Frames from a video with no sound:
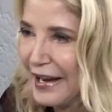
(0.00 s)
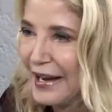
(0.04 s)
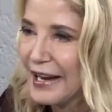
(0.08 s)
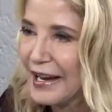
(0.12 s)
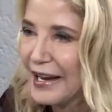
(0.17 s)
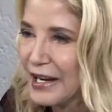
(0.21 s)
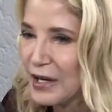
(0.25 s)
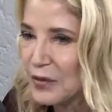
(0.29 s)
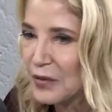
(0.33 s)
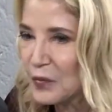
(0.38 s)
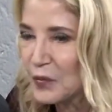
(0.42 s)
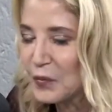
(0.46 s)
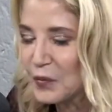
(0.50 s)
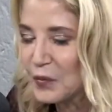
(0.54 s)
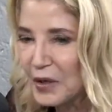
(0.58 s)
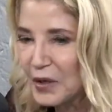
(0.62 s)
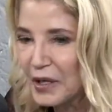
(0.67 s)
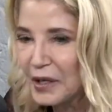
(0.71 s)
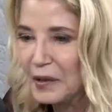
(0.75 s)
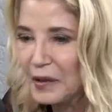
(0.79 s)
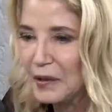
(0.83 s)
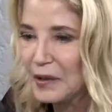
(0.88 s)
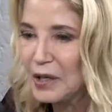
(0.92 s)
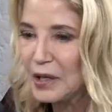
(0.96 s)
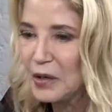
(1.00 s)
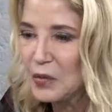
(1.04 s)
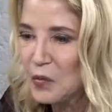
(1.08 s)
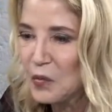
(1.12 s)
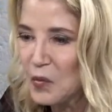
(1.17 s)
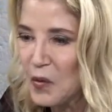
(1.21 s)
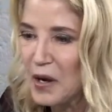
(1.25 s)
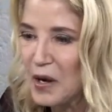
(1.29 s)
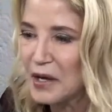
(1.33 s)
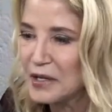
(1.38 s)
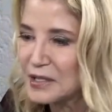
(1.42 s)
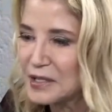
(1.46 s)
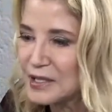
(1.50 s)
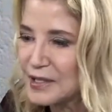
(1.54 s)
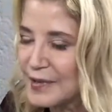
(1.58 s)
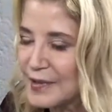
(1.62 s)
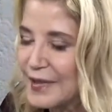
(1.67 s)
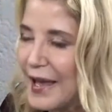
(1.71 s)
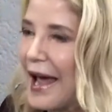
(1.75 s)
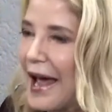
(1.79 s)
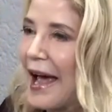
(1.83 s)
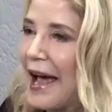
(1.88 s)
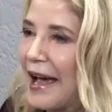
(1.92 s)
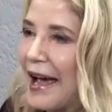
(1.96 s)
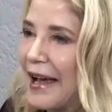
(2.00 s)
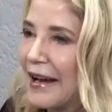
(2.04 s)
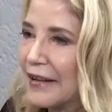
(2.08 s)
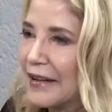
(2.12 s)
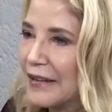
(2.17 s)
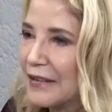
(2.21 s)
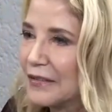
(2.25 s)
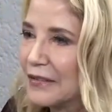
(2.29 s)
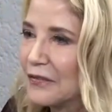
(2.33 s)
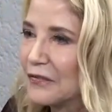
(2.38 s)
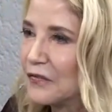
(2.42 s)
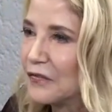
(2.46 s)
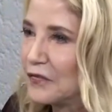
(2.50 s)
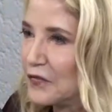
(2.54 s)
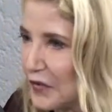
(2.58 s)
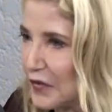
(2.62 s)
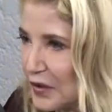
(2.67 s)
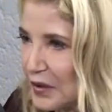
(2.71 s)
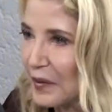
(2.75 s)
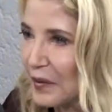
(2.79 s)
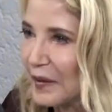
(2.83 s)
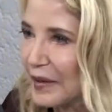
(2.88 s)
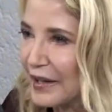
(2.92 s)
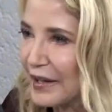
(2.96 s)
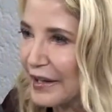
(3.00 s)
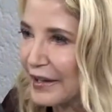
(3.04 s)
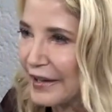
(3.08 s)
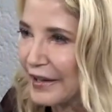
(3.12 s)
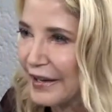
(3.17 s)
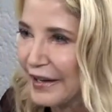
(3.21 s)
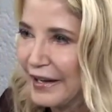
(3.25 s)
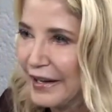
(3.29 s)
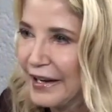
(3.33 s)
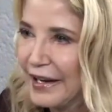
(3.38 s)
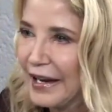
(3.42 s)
It really was that feeling.